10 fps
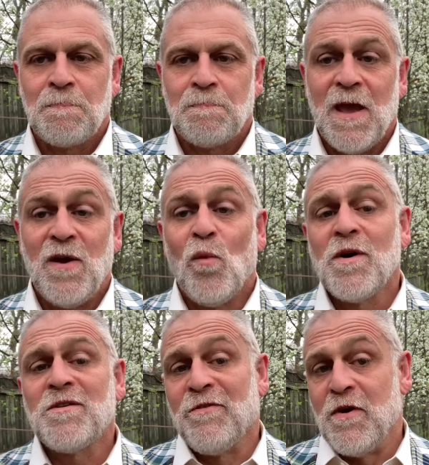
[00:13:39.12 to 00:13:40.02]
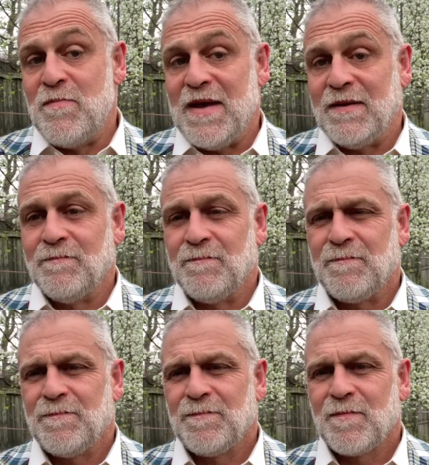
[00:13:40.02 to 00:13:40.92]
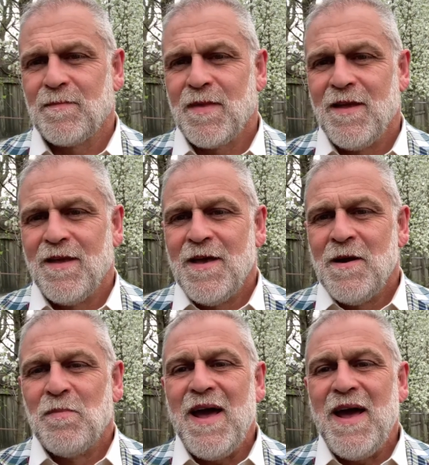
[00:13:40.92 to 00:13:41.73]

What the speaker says: And it worked for a bit. But